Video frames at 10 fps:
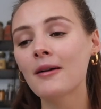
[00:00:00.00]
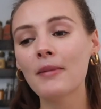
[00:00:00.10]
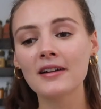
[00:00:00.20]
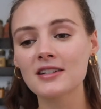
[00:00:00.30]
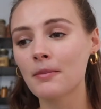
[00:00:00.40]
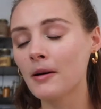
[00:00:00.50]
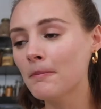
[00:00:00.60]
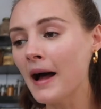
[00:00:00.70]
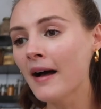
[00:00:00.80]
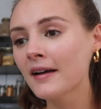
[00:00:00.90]
packed up our
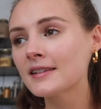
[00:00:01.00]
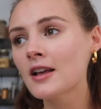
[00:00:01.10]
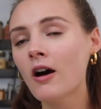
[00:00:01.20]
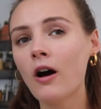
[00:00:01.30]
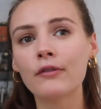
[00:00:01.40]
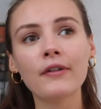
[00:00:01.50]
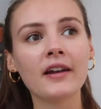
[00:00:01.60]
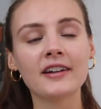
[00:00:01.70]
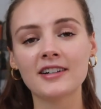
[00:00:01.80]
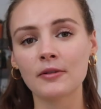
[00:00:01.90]
bags, our
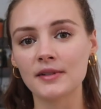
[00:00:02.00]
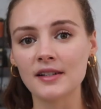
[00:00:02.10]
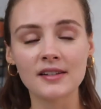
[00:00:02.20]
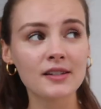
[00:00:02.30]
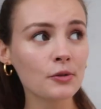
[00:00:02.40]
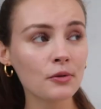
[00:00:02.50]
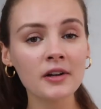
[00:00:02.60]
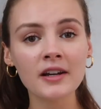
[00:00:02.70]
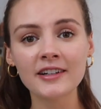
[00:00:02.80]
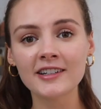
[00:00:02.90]
furniture was in
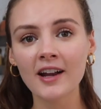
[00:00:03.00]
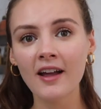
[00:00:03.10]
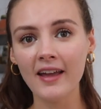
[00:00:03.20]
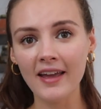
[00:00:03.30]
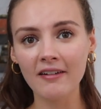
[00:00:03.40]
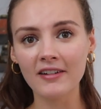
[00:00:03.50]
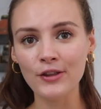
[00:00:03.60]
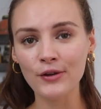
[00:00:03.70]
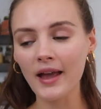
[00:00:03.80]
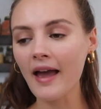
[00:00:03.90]
storage here in
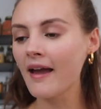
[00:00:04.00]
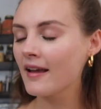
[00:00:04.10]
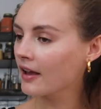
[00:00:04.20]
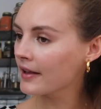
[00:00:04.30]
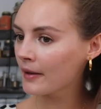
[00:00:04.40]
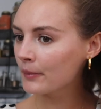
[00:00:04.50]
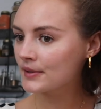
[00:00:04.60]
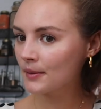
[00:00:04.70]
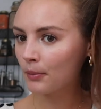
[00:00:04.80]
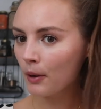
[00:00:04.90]
the UK. Like, it
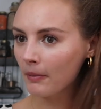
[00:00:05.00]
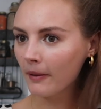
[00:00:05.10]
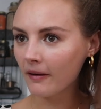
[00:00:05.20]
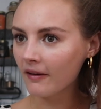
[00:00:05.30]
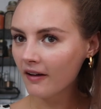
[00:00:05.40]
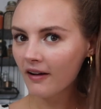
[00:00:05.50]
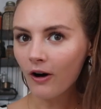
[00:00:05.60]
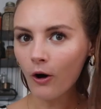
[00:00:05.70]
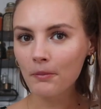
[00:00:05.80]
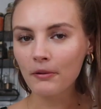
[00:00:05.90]
was a proper
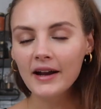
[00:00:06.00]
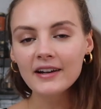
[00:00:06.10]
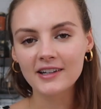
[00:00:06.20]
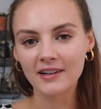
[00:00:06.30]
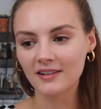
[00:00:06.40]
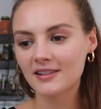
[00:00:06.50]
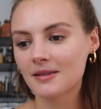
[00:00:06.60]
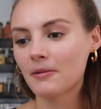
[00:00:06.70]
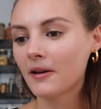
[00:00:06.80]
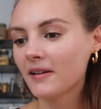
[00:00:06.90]
operation, I
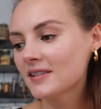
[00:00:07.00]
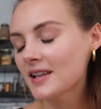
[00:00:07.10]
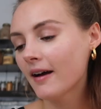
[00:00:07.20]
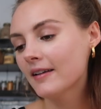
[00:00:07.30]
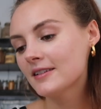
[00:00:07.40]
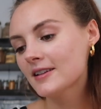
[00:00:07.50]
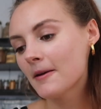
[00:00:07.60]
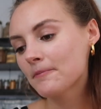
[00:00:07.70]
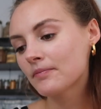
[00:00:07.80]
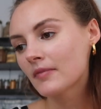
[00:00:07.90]
suppose. And
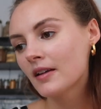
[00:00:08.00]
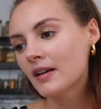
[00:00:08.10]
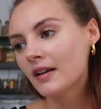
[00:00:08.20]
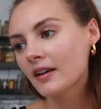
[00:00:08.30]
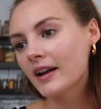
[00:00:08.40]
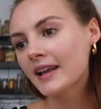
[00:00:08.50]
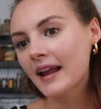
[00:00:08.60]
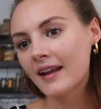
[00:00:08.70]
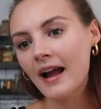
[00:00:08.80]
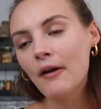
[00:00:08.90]
kind of
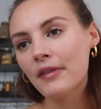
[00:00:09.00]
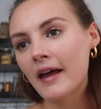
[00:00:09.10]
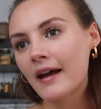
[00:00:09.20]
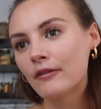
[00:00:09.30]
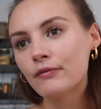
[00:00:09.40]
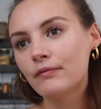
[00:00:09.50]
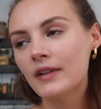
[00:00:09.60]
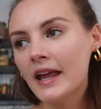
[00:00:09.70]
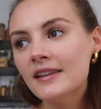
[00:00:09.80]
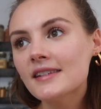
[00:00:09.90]
getting out there
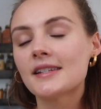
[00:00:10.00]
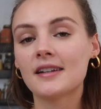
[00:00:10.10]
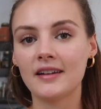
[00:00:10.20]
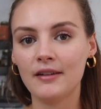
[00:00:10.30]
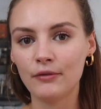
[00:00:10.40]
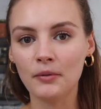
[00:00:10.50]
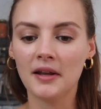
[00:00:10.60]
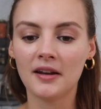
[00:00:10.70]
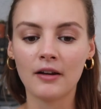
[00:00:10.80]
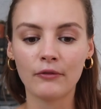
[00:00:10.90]
and instantly
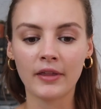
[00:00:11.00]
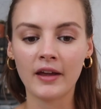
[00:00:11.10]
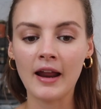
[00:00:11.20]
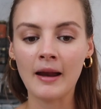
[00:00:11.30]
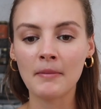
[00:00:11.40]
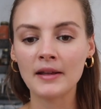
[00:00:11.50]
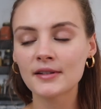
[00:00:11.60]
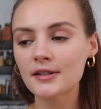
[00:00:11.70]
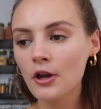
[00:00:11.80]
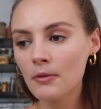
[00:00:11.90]
falling in love with it, and met
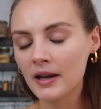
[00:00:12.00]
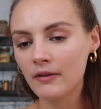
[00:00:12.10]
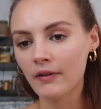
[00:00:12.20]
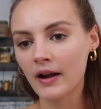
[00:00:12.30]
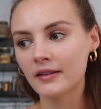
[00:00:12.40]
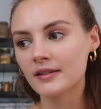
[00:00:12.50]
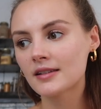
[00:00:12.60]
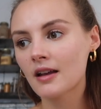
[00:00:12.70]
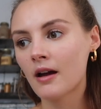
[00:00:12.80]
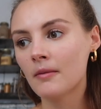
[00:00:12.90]
so many
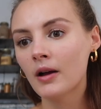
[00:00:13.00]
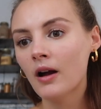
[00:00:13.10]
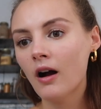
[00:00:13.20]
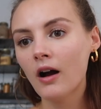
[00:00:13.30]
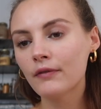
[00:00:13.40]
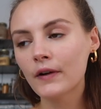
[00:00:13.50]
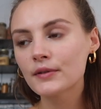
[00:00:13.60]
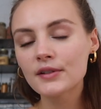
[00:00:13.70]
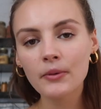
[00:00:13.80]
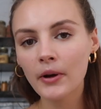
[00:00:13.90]
friends. I felt
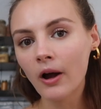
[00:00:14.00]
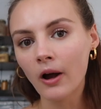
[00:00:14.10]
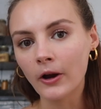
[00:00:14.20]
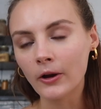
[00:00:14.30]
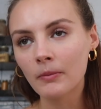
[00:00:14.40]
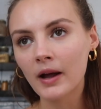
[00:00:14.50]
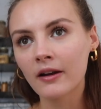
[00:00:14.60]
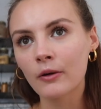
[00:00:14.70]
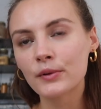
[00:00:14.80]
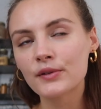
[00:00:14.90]
so at home,
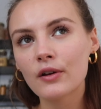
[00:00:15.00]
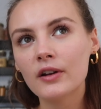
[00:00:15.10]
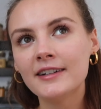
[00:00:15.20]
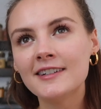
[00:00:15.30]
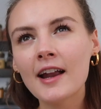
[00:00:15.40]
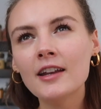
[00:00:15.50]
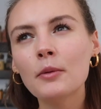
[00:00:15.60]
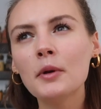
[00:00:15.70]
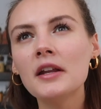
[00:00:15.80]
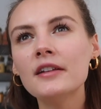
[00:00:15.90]
and I was
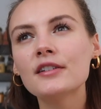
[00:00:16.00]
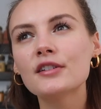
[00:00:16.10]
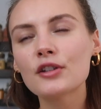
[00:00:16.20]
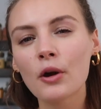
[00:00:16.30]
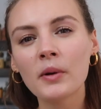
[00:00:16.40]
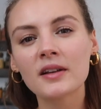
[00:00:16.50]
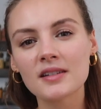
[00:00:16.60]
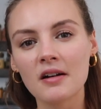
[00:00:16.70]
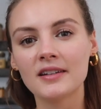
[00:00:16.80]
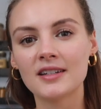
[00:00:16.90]
genuinely so
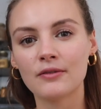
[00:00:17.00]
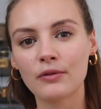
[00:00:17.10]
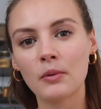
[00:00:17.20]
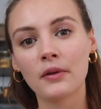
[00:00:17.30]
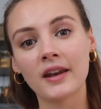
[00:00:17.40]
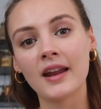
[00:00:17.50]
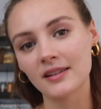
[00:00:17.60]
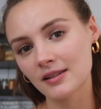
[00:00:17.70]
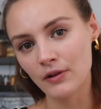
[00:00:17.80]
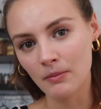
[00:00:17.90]
excited for what the
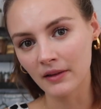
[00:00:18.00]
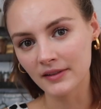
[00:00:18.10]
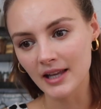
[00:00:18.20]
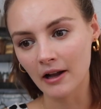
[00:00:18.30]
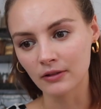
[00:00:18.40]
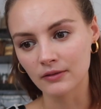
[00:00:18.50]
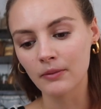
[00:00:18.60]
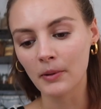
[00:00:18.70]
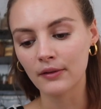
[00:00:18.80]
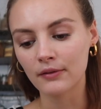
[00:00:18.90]
next few months held for
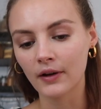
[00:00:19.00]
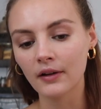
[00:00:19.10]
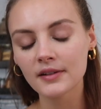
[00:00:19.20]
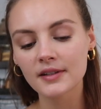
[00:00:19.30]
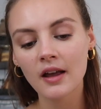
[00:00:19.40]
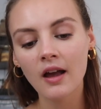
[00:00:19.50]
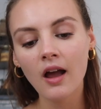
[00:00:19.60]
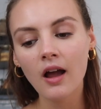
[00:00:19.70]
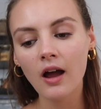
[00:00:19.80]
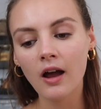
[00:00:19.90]
both of us.
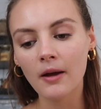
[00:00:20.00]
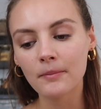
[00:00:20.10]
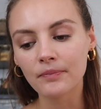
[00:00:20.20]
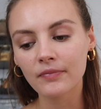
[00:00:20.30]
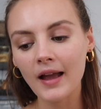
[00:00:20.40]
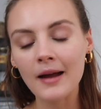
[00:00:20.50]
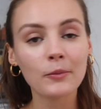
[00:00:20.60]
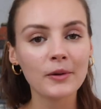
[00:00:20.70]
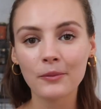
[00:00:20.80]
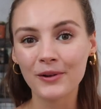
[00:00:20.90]
And
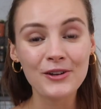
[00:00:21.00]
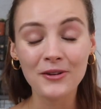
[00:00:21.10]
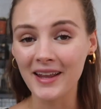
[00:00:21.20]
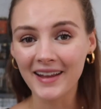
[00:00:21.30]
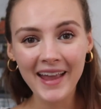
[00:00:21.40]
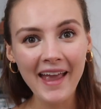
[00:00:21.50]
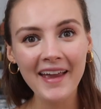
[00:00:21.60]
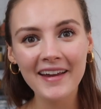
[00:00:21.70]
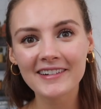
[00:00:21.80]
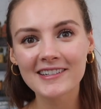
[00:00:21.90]
we were newly
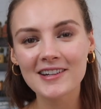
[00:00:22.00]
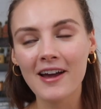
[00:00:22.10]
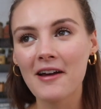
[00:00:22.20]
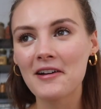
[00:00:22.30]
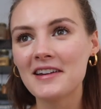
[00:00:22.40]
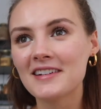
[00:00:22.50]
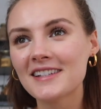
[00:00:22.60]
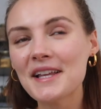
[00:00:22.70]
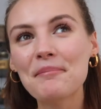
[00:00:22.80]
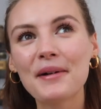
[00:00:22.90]
engaged in
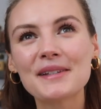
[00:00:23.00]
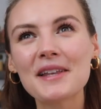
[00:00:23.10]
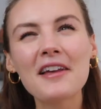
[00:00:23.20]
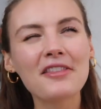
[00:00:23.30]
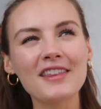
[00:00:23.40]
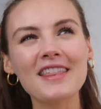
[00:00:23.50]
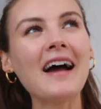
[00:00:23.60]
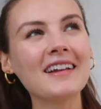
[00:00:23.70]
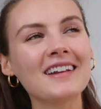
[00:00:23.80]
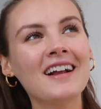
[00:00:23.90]
December, so
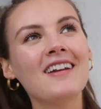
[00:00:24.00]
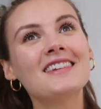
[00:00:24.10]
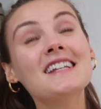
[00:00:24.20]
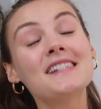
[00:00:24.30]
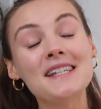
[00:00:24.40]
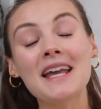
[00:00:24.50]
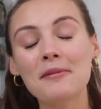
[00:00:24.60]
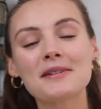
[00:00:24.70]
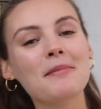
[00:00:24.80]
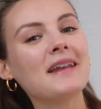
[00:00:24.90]
that this year
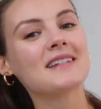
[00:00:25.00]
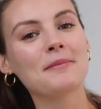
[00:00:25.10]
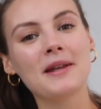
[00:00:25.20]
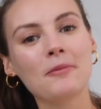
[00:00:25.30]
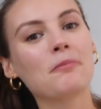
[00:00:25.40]
was meant to be